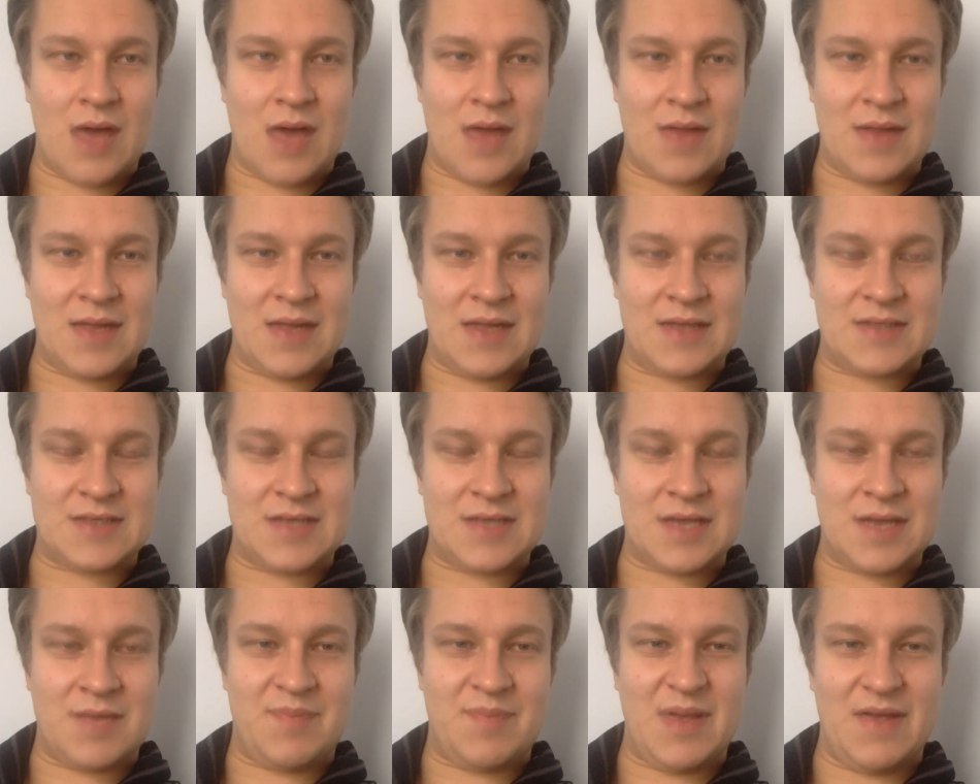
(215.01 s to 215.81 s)
Need
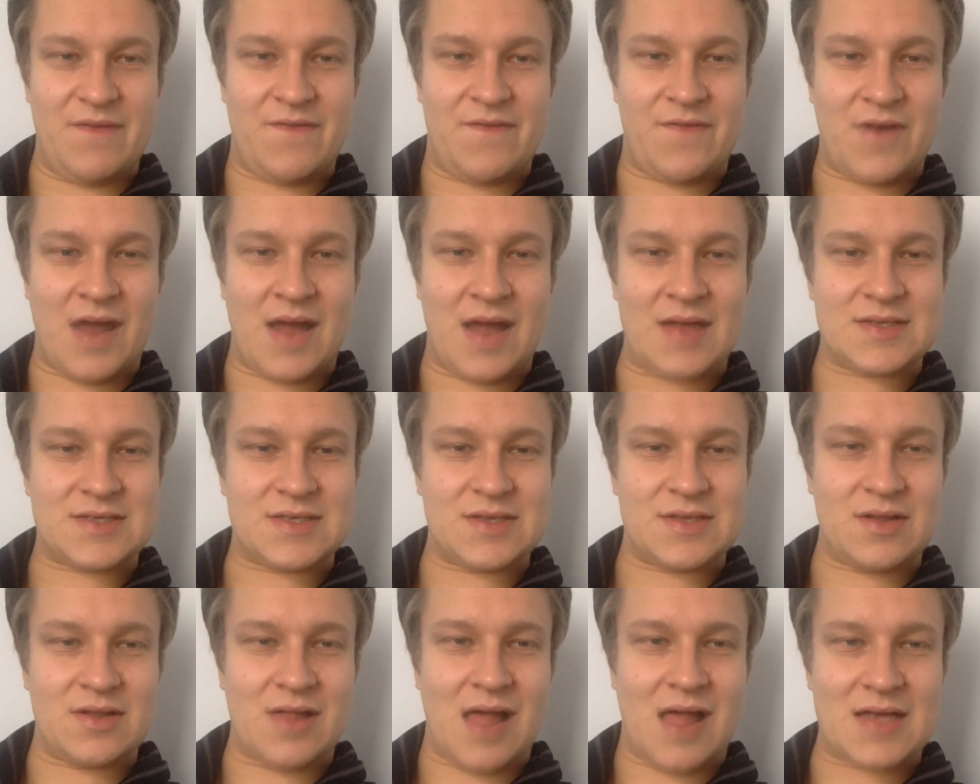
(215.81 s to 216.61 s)
to beat France
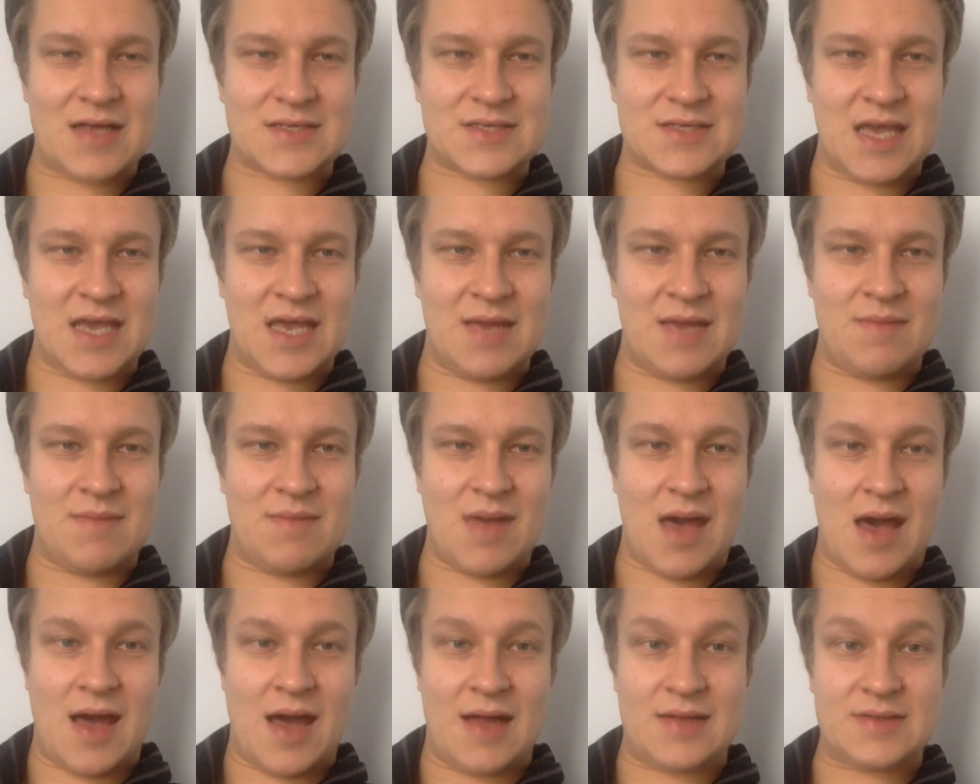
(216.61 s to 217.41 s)
in their last
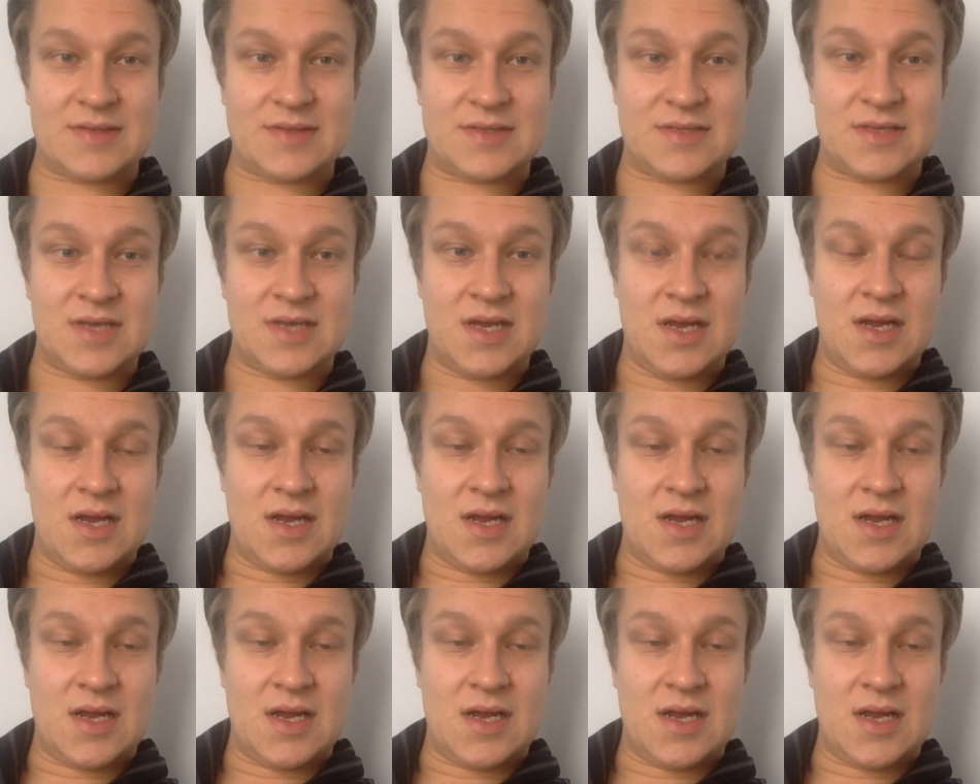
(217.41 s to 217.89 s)
game, and